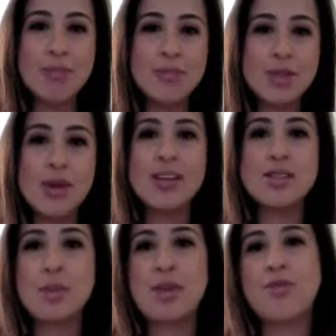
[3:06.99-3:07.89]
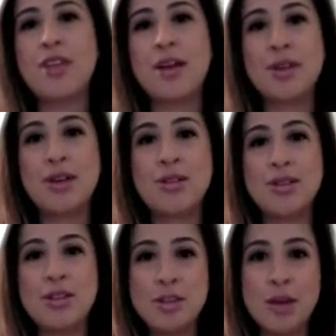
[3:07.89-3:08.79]
So I'll get some heat for that when I go to
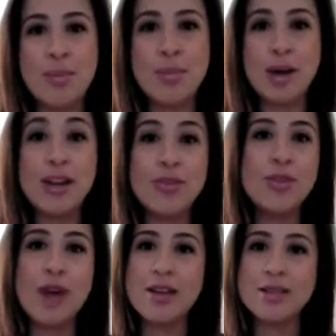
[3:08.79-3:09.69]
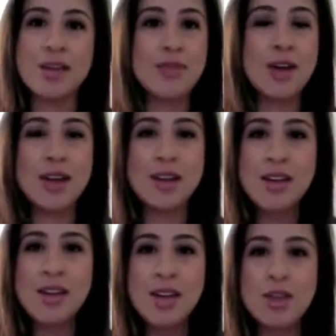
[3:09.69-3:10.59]
the gym. But if you guys have not
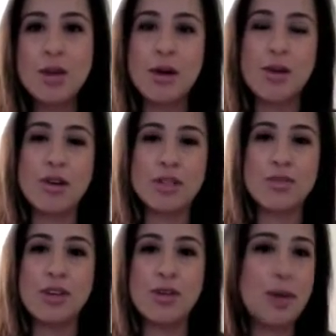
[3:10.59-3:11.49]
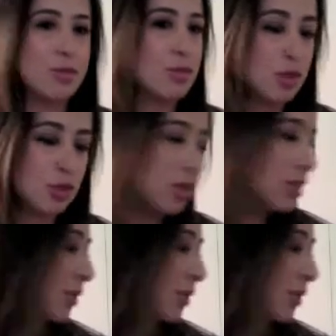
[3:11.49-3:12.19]
thought about CrossFit, you absolutely should. It's